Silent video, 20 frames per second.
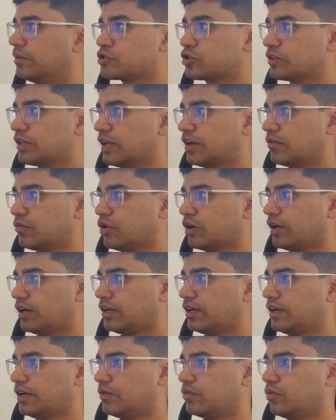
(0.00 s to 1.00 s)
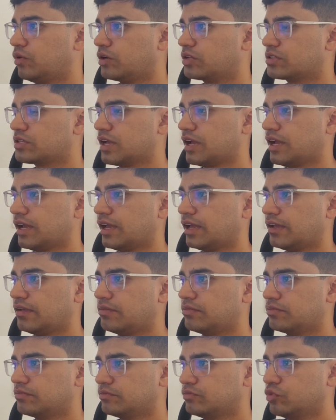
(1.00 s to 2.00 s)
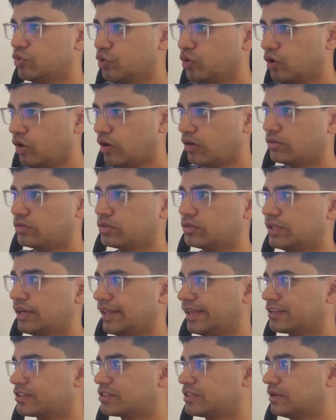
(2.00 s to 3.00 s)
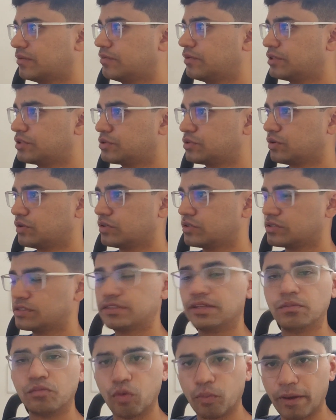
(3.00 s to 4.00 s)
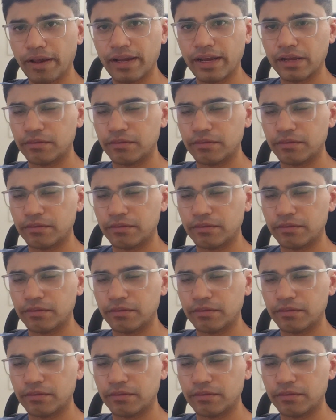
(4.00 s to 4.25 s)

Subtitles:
So then what I did was I moved on to the next step, which was the mobile